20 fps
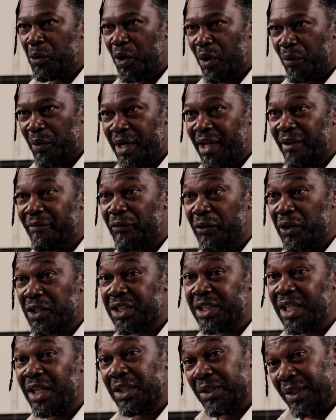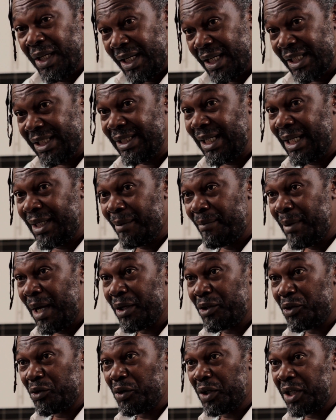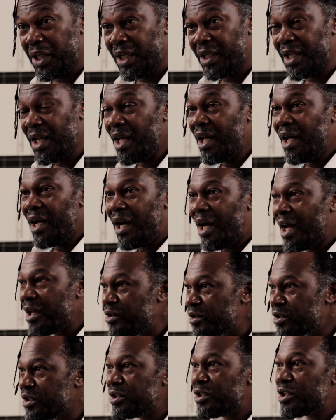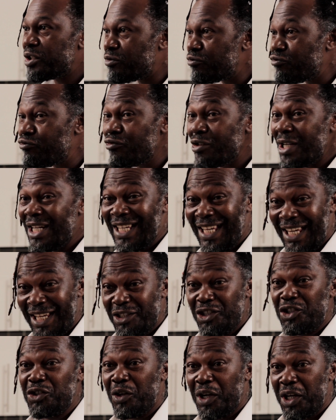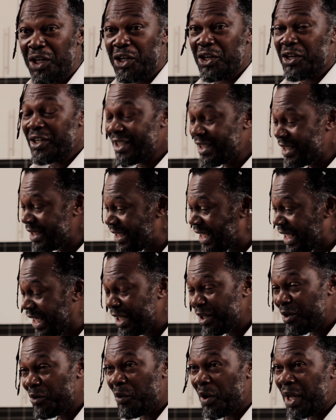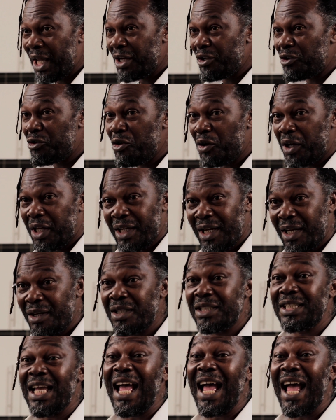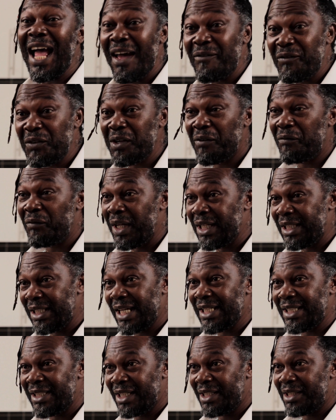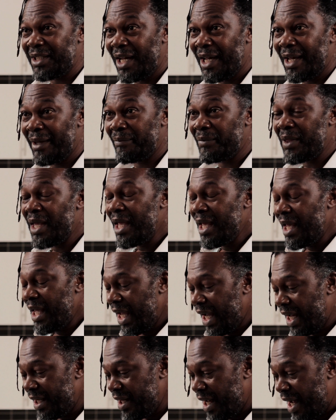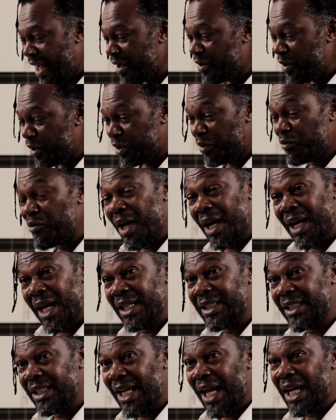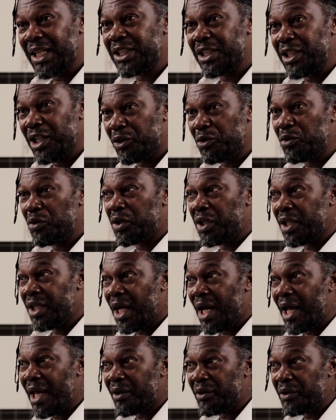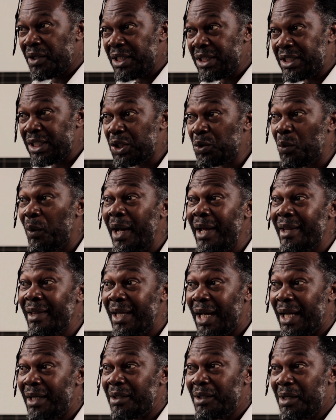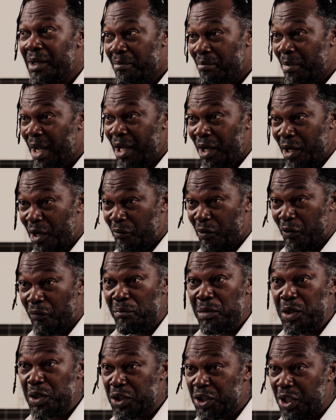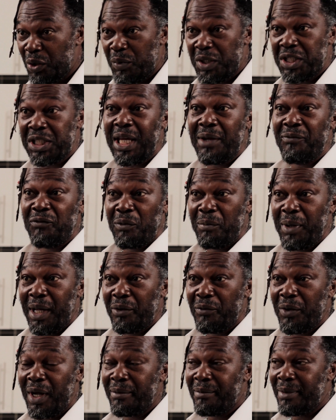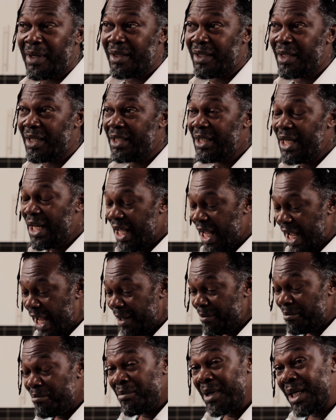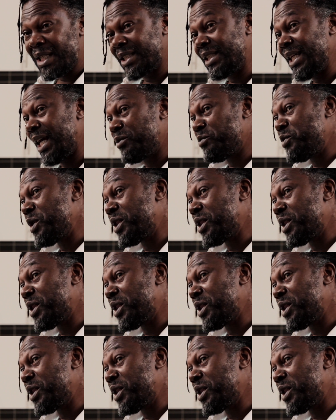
boy, when I first started to understand about cooking, I used to just really enjoy her singing away and cooking and just having a fantastic time. And I got to realize that actually cooking, I could intertwine that. My love of music, which came from my grandmother, and mix that